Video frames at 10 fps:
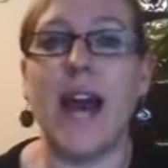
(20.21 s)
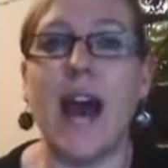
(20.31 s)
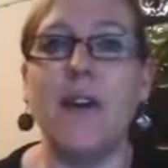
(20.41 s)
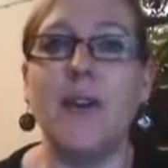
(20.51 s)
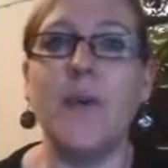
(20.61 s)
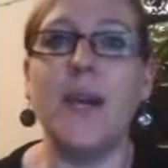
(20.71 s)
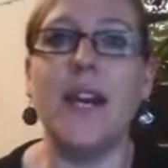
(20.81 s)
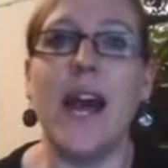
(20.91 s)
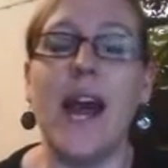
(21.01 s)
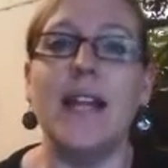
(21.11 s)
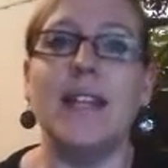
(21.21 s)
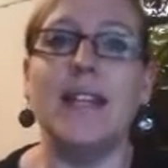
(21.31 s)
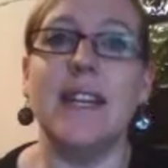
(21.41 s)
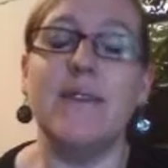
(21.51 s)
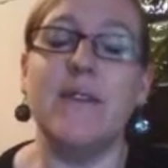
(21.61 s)
How do we
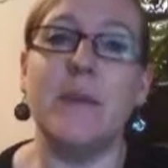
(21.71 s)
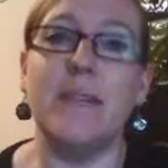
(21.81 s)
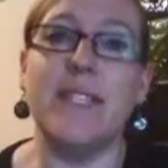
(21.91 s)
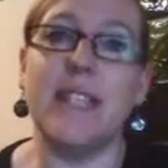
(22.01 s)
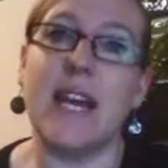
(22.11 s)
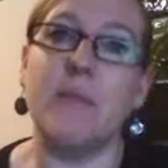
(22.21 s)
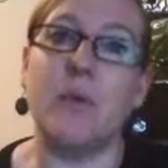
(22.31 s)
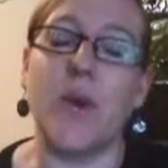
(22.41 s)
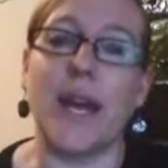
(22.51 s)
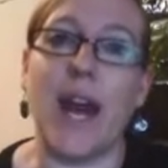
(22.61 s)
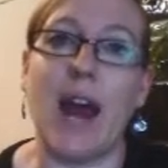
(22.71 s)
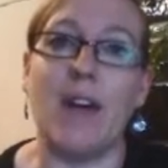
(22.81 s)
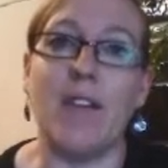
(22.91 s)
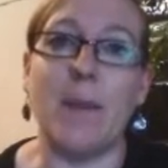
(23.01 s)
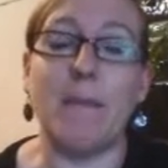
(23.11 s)
live from a standpoint
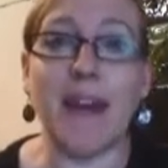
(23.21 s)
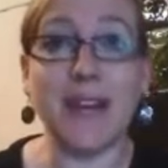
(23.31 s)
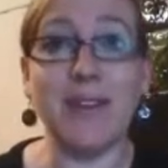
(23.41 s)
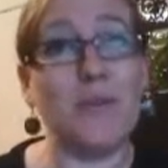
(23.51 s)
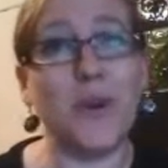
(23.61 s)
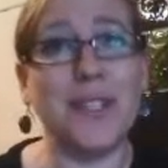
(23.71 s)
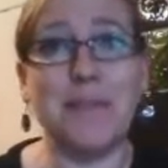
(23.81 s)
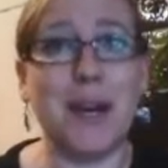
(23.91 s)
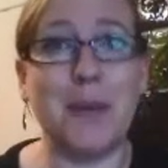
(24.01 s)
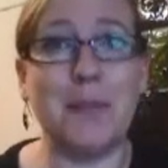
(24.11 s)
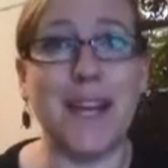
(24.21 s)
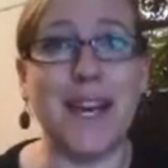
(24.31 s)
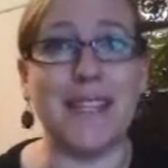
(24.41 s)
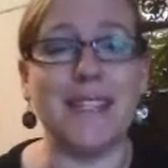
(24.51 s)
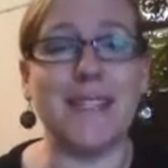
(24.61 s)
of making the world a better
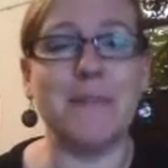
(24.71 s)
place?